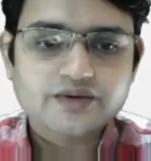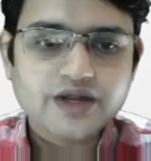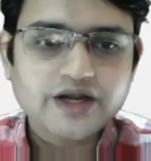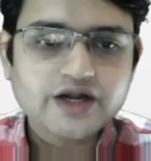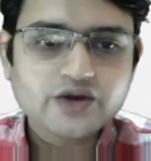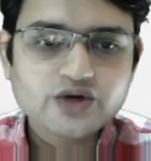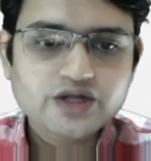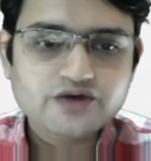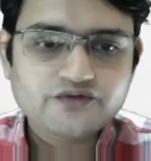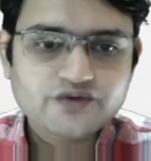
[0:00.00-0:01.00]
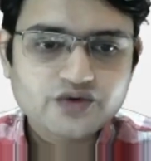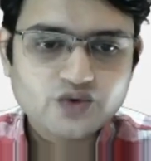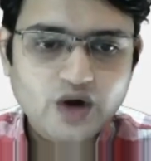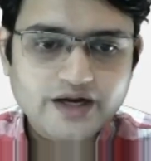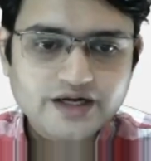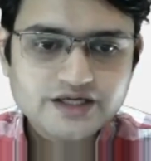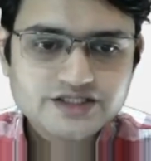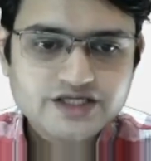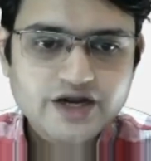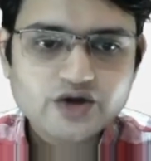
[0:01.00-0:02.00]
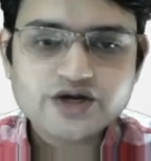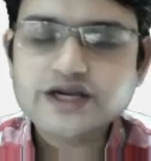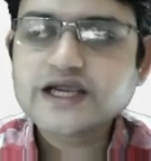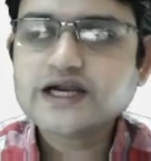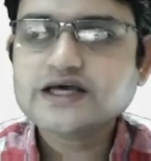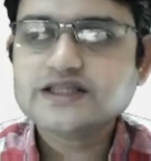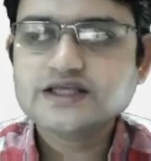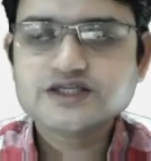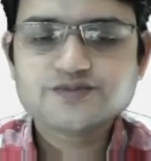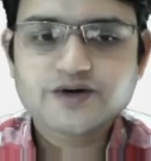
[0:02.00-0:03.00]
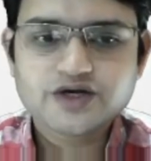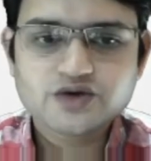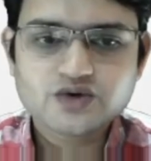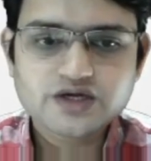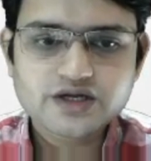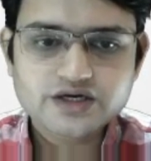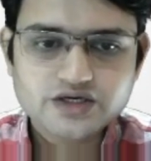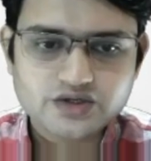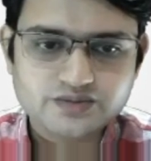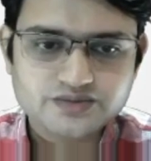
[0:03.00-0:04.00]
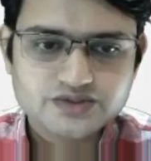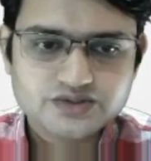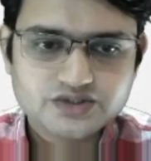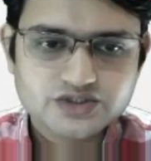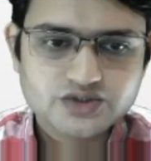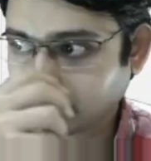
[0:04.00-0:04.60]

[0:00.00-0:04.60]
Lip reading: intuitive to understand or read these particular terms.